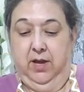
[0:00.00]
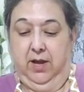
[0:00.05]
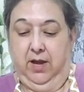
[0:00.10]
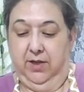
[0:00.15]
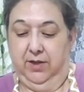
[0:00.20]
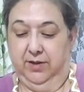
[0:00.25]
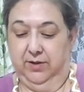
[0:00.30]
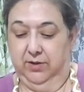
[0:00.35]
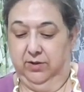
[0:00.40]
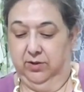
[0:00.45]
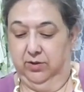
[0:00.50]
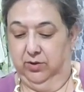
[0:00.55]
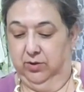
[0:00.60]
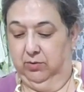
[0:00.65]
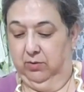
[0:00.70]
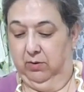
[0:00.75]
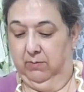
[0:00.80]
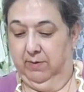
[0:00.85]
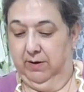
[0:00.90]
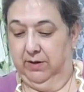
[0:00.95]
And this is a
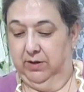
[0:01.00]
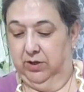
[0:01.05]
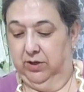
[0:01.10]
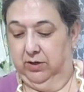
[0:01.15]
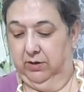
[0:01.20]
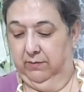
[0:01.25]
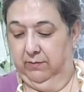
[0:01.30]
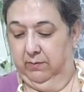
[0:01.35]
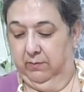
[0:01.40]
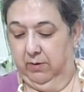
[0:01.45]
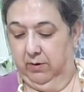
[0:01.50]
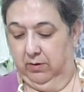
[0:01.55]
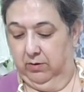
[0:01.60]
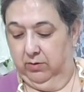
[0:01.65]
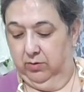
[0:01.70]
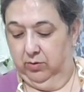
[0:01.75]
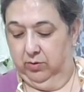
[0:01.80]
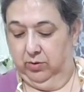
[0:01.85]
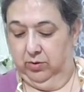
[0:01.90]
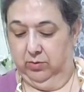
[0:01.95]
store-bought chicken from our
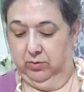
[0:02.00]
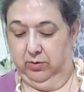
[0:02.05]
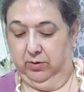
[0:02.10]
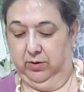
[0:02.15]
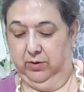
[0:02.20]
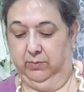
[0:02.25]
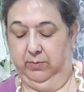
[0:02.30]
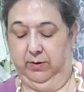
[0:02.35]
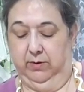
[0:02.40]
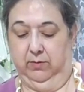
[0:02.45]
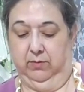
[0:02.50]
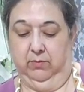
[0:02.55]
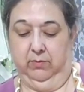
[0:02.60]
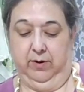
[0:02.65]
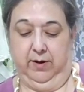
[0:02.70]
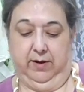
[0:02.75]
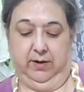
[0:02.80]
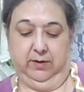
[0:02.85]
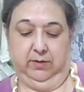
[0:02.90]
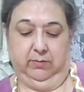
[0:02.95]
grocery store because we
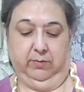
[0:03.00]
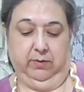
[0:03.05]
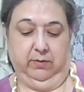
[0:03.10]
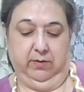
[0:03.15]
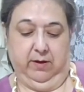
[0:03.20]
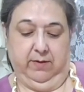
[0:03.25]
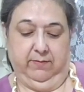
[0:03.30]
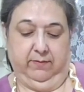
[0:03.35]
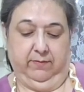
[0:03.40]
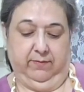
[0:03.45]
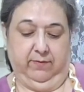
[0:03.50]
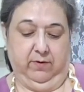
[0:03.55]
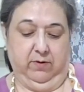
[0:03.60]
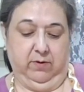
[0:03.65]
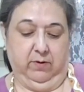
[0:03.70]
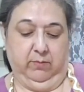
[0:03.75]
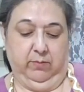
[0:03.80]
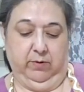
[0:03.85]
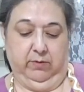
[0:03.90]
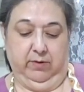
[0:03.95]
don't have a
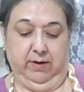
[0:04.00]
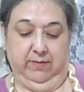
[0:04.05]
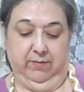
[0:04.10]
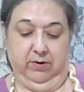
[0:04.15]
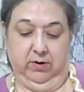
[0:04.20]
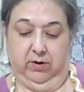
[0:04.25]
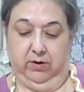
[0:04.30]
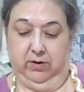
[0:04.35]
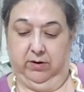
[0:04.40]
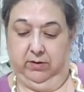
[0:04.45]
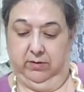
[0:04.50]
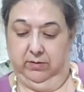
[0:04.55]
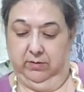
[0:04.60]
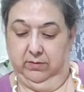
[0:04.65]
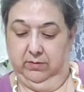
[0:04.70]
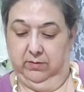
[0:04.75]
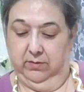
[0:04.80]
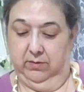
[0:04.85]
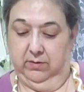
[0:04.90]
farm, we don't have a garden.